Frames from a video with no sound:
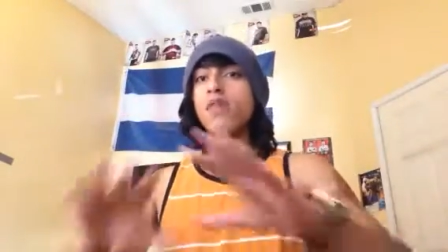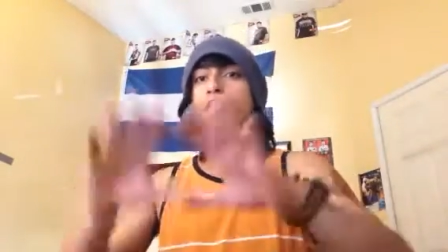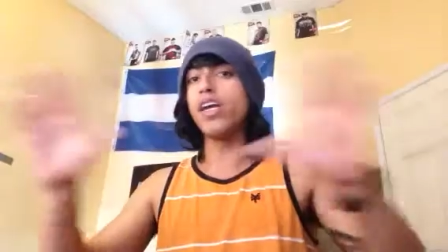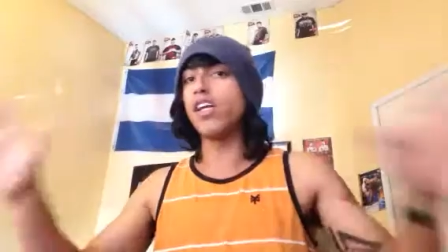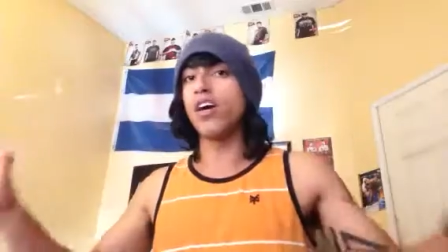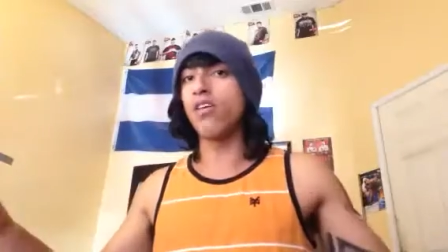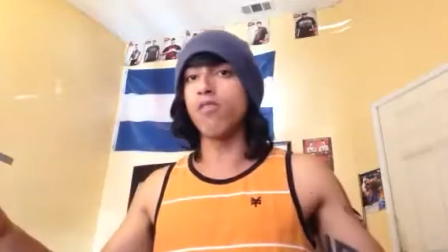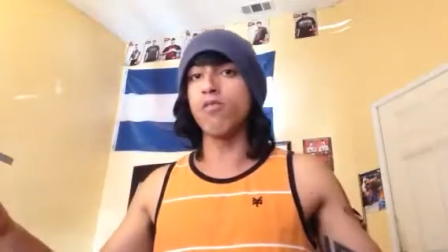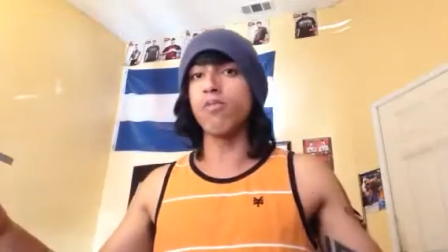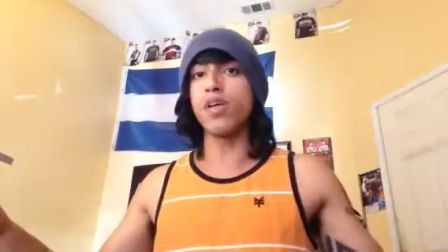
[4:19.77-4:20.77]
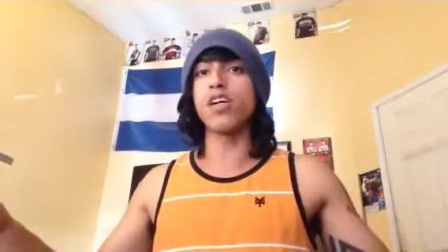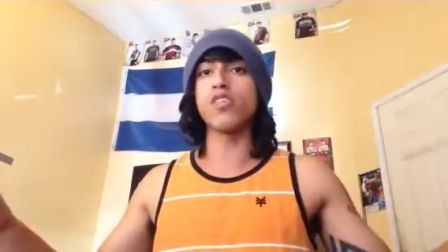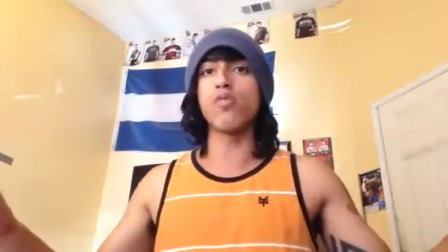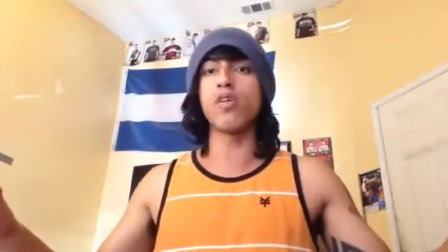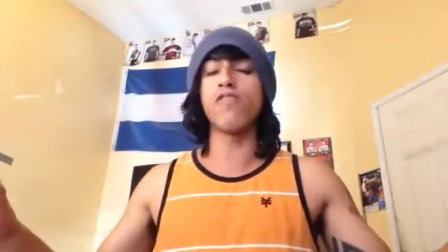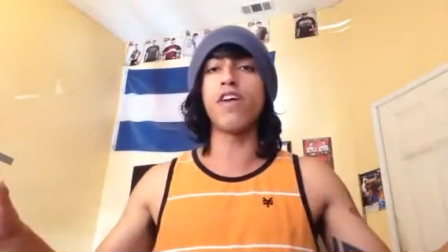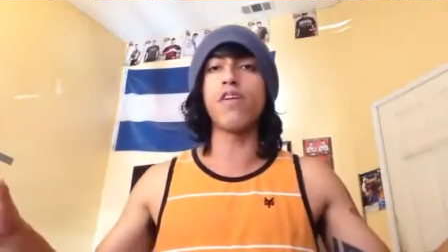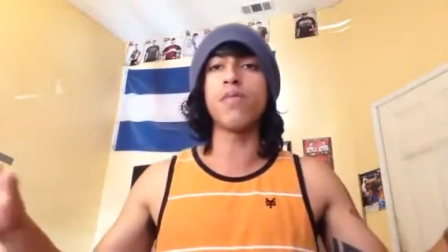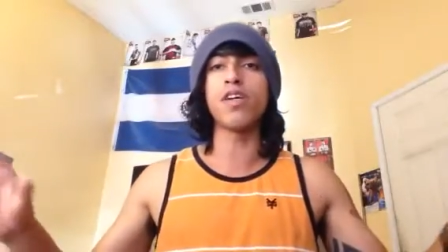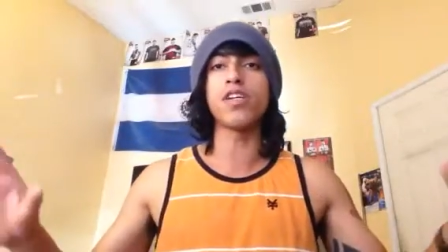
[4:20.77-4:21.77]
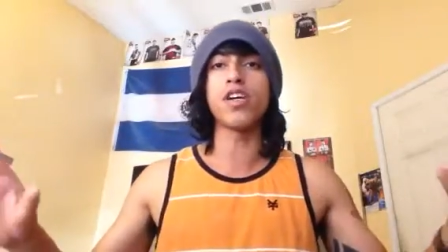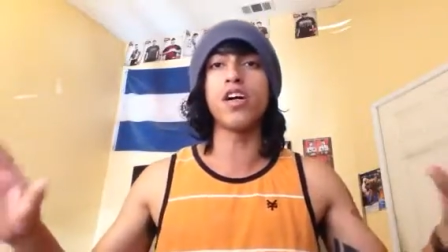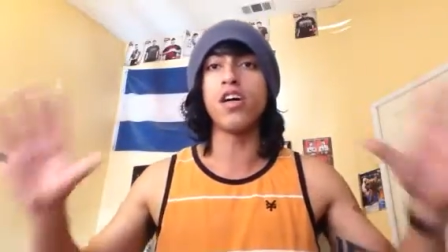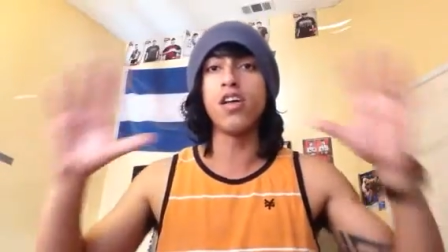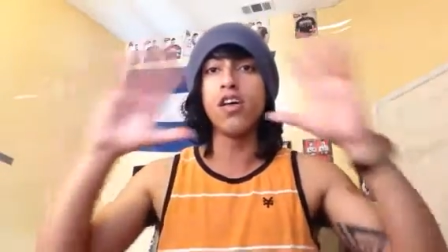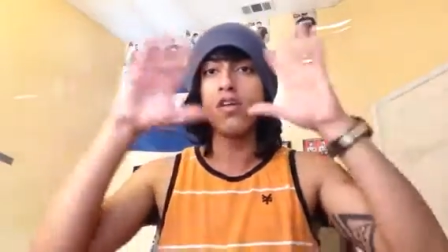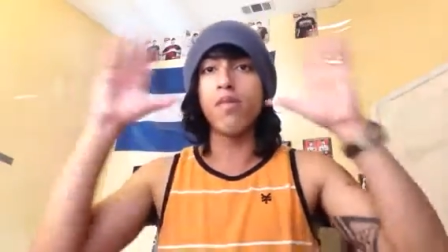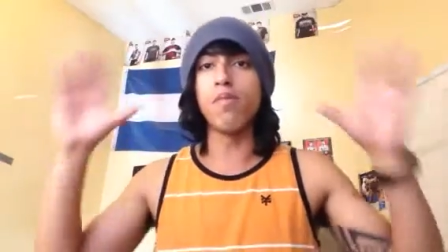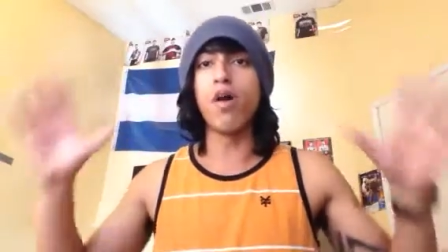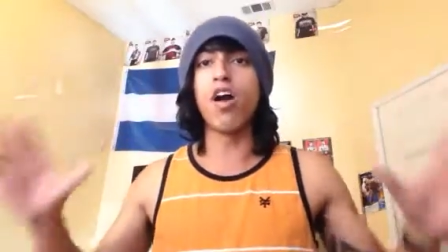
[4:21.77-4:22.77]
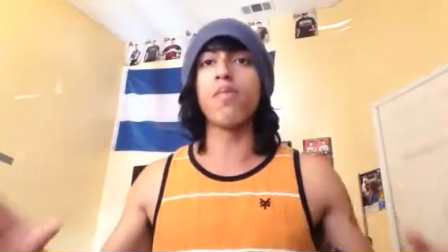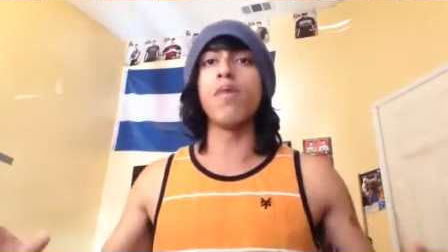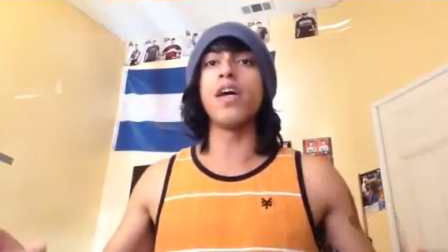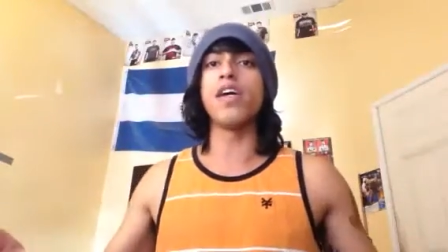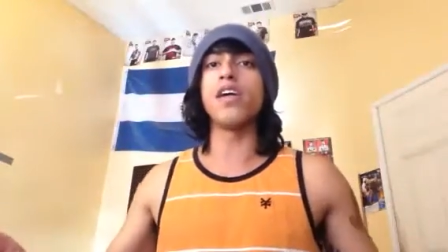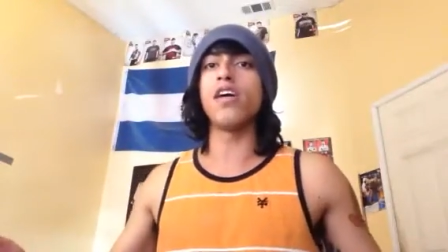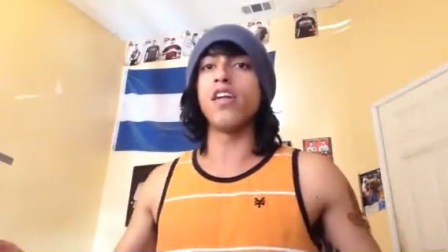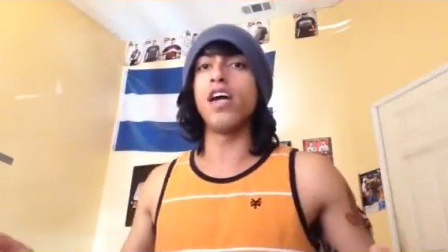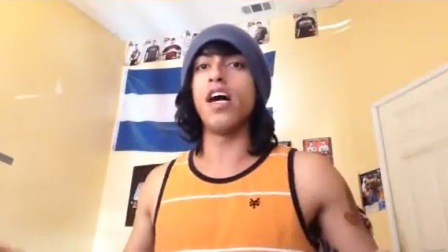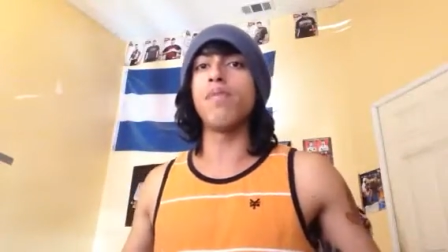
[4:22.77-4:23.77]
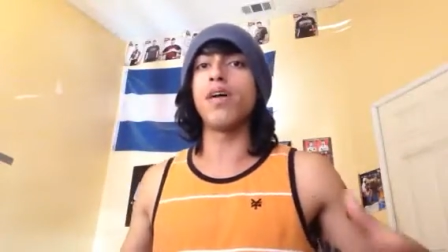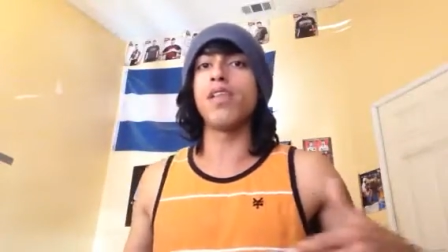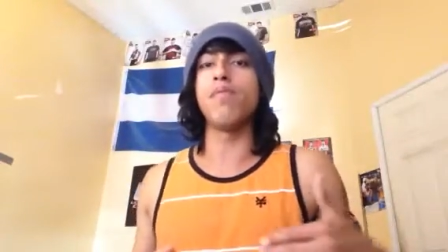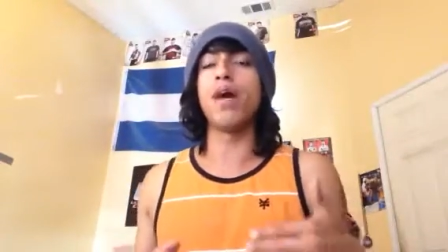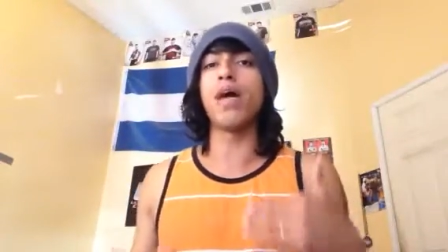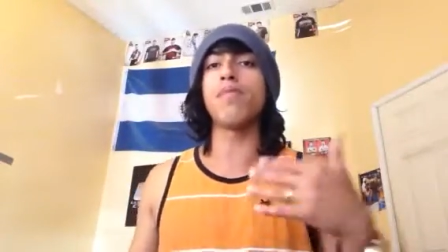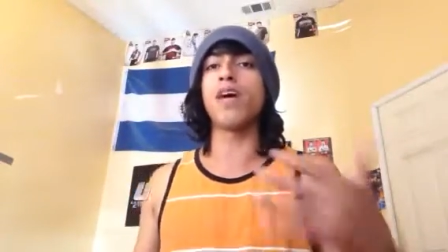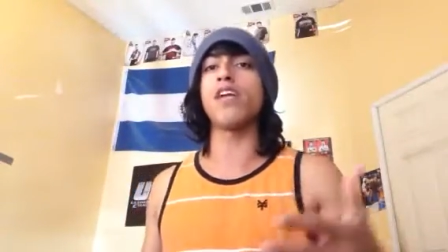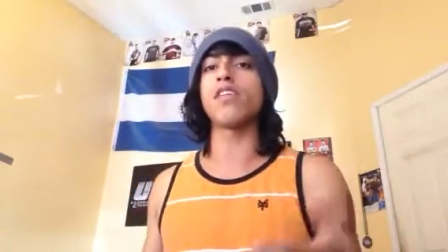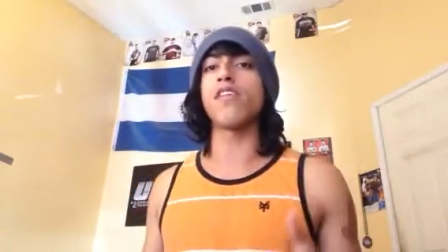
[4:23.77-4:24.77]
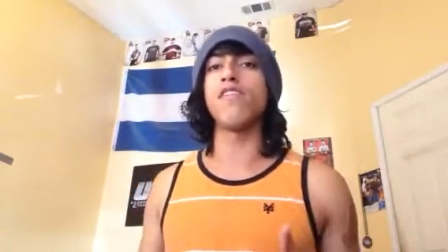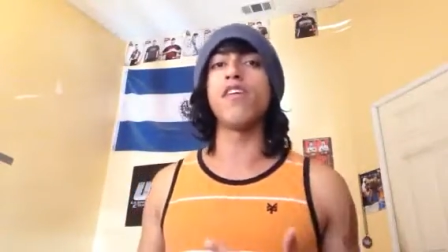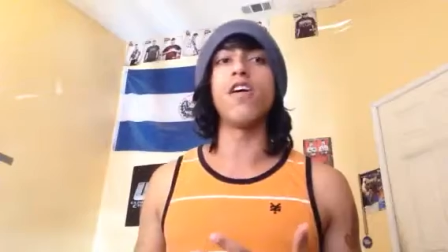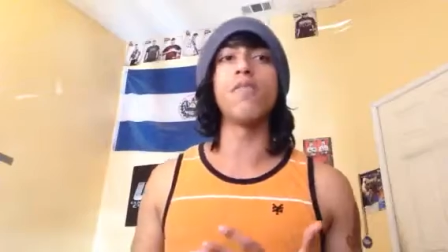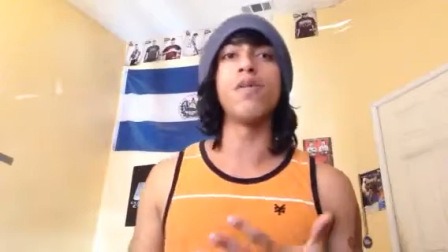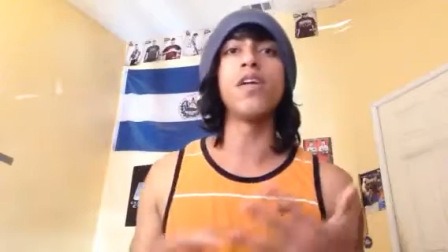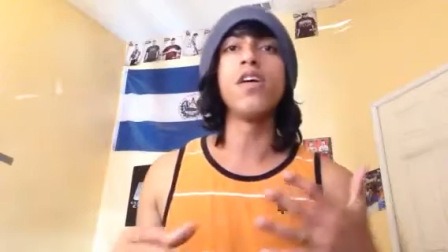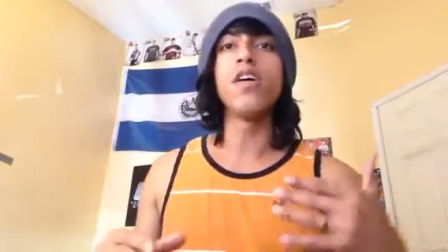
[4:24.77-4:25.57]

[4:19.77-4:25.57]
We don't because we're very much uh, marred by it a lot, by the byproduct of it all. But